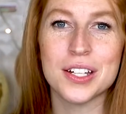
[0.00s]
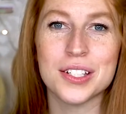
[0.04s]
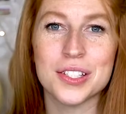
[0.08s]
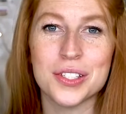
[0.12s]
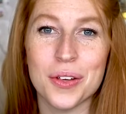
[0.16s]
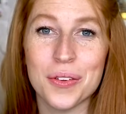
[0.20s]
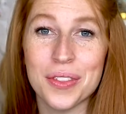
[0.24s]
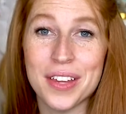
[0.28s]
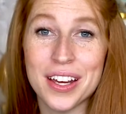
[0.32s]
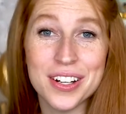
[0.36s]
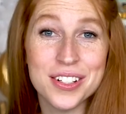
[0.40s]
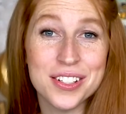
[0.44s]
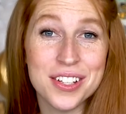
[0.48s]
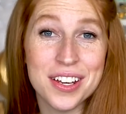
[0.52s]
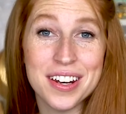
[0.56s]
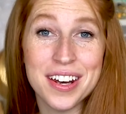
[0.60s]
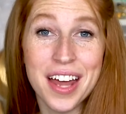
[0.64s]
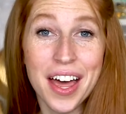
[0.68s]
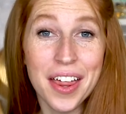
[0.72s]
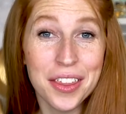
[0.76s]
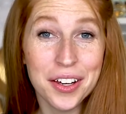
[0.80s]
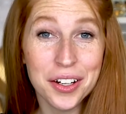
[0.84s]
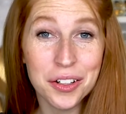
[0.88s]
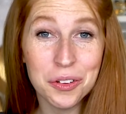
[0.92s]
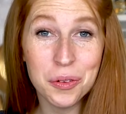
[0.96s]
So there's
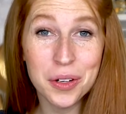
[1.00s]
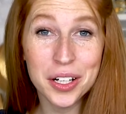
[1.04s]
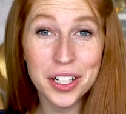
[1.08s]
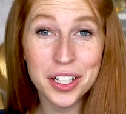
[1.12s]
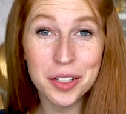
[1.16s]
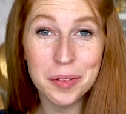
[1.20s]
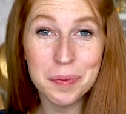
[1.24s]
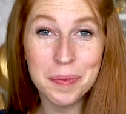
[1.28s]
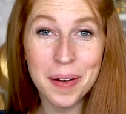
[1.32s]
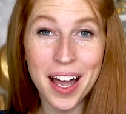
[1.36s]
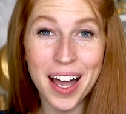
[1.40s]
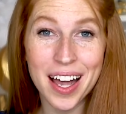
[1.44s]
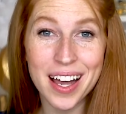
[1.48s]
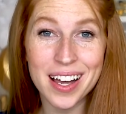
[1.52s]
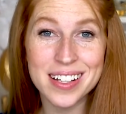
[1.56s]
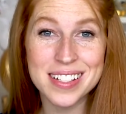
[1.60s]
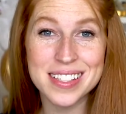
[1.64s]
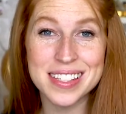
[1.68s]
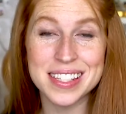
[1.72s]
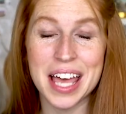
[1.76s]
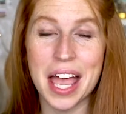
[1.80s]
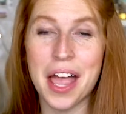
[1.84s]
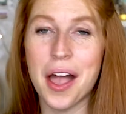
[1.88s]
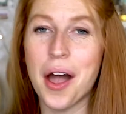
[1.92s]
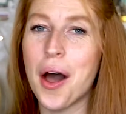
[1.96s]
another winner box.
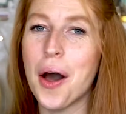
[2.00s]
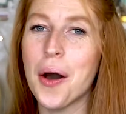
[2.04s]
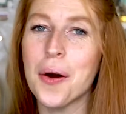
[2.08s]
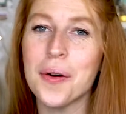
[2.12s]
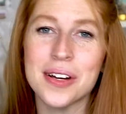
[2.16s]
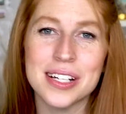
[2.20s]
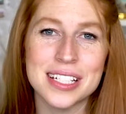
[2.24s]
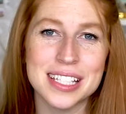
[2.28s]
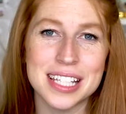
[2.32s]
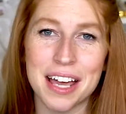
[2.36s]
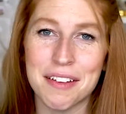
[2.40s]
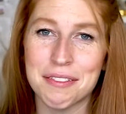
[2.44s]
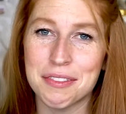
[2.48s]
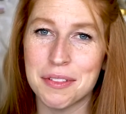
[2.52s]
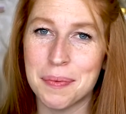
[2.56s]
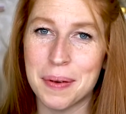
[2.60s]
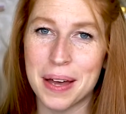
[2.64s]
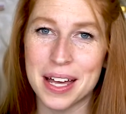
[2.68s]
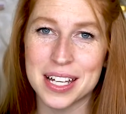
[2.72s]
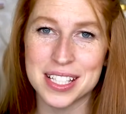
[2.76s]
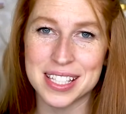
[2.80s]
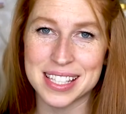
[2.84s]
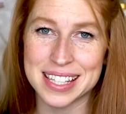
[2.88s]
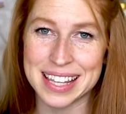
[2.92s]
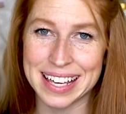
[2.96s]
They always have the
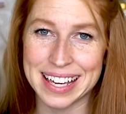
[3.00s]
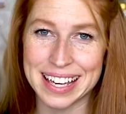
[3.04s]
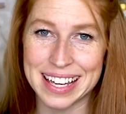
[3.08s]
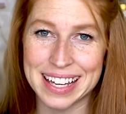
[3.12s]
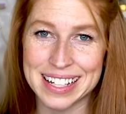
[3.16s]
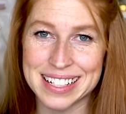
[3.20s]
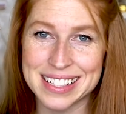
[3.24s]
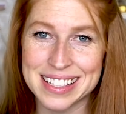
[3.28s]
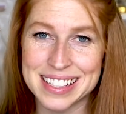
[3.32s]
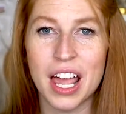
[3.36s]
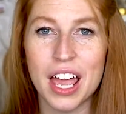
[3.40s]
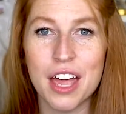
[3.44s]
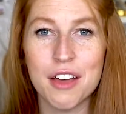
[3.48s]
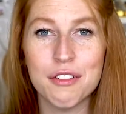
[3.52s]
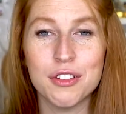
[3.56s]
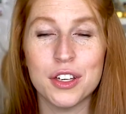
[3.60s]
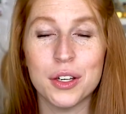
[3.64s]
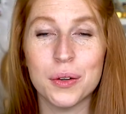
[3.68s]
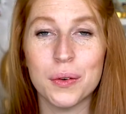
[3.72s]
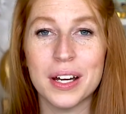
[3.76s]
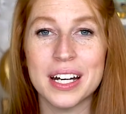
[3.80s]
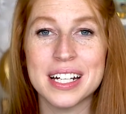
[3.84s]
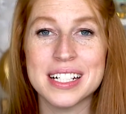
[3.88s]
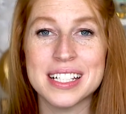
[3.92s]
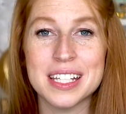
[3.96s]
best things. If
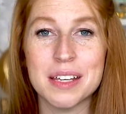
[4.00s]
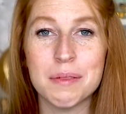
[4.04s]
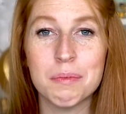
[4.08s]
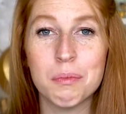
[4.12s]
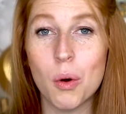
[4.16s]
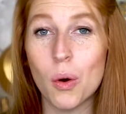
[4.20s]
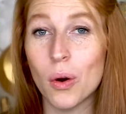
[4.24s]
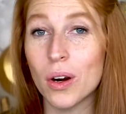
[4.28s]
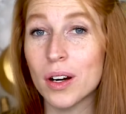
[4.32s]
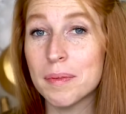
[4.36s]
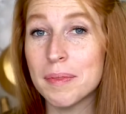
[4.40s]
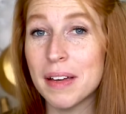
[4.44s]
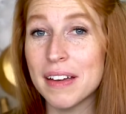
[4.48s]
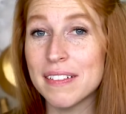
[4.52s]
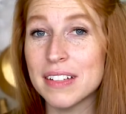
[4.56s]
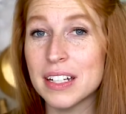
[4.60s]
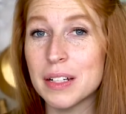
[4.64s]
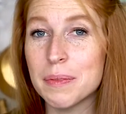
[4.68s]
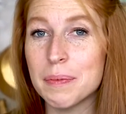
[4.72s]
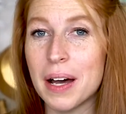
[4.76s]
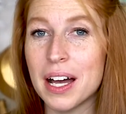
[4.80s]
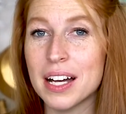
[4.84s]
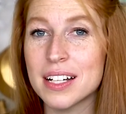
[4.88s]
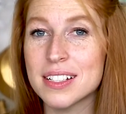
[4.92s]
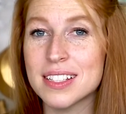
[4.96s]
you want to see more Maeven
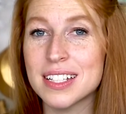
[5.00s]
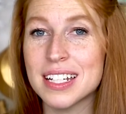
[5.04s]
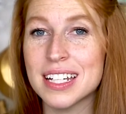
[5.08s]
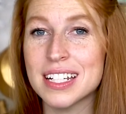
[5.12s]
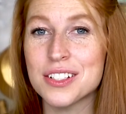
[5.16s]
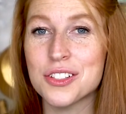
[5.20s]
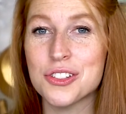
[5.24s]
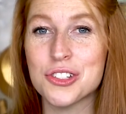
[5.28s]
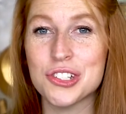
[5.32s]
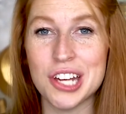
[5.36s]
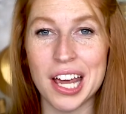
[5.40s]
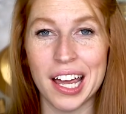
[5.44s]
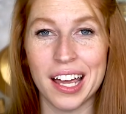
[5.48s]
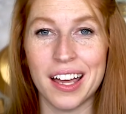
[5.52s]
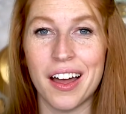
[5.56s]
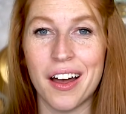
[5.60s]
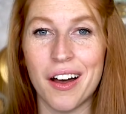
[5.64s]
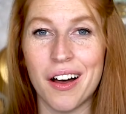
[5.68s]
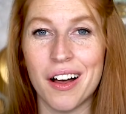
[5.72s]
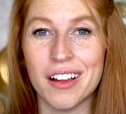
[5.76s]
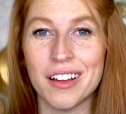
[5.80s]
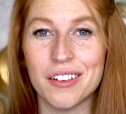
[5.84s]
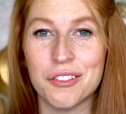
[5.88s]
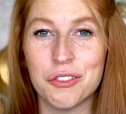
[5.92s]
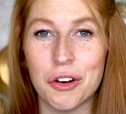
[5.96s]
unboxings, check out
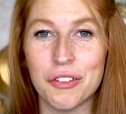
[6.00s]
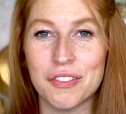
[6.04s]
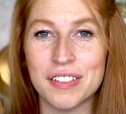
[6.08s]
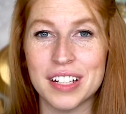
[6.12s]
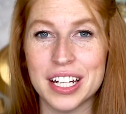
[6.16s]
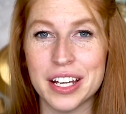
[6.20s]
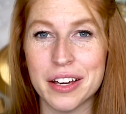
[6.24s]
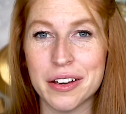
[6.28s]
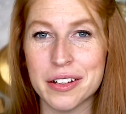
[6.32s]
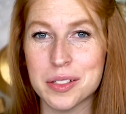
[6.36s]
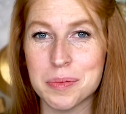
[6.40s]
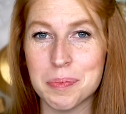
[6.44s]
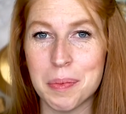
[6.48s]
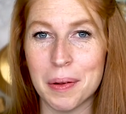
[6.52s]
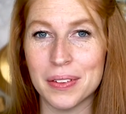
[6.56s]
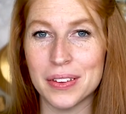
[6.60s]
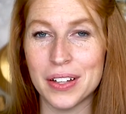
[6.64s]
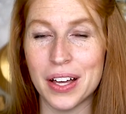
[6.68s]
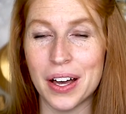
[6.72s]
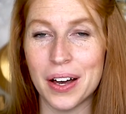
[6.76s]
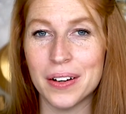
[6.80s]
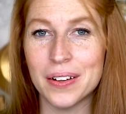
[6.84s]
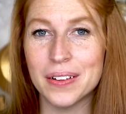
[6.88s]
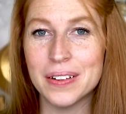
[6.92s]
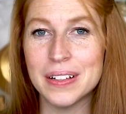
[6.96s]
all of our videos
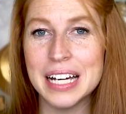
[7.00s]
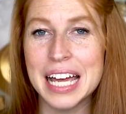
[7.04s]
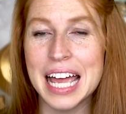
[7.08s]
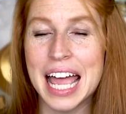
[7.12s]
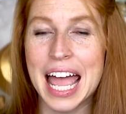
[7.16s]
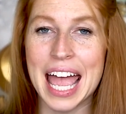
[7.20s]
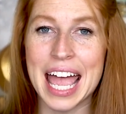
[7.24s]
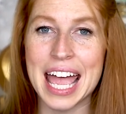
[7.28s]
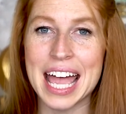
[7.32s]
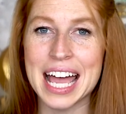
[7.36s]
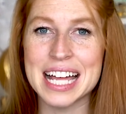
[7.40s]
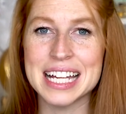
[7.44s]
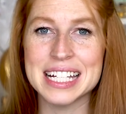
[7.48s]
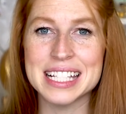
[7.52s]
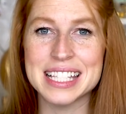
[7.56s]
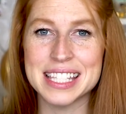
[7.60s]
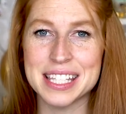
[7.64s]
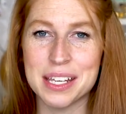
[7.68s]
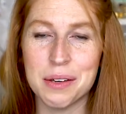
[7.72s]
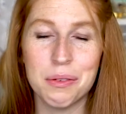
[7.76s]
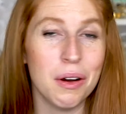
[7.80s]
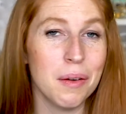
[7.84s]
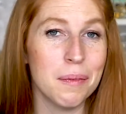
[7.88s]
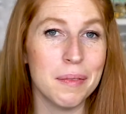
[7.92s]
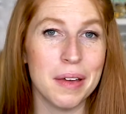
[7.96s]
below and
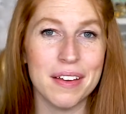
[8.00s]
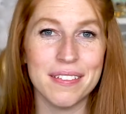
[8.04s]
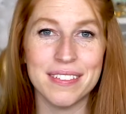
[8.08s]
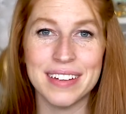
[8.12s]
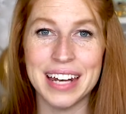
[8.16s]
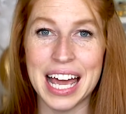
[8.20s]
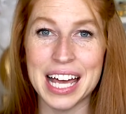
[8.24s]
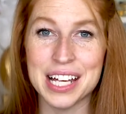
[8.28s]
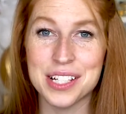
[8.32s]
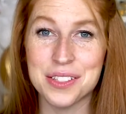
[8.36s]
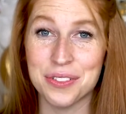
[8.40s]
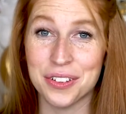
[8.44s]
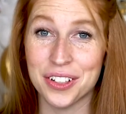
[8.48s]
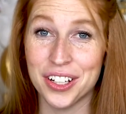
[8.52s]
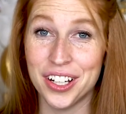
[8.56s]
see what Maeven has for